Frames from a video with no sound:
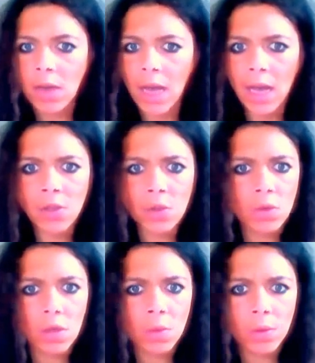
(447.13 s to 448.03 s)
then
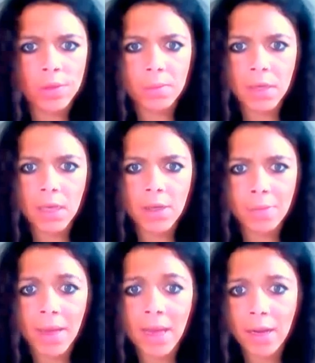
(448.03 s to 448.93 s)
look, I do
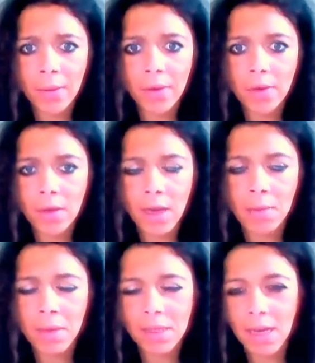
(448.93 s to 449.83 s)
not want to be
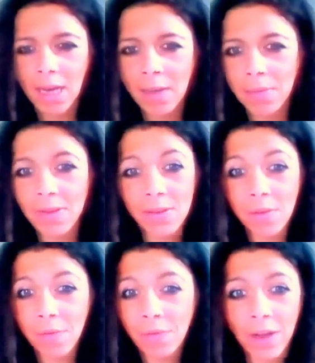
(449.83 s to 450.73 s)
killed by anyone,
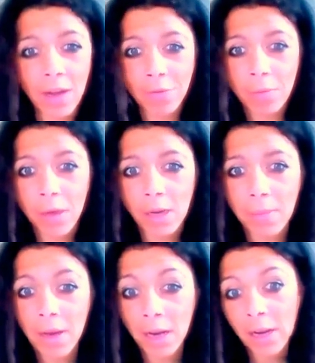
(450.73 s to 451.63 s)
and my time is
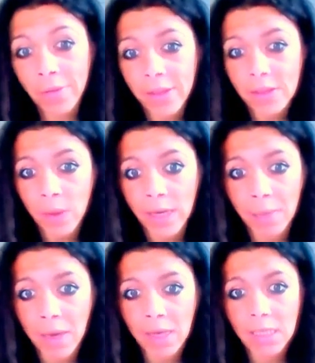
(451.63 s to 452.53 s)
far from
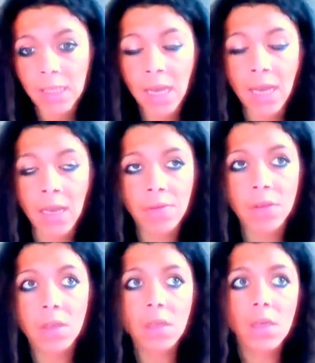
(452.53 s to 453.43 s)
up, and I know that's why I
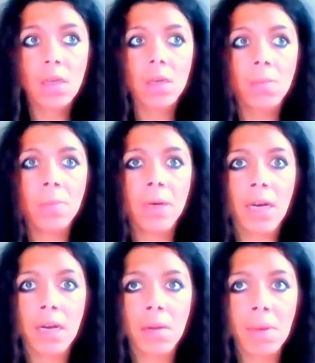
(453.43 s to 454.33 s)
keep getting saved.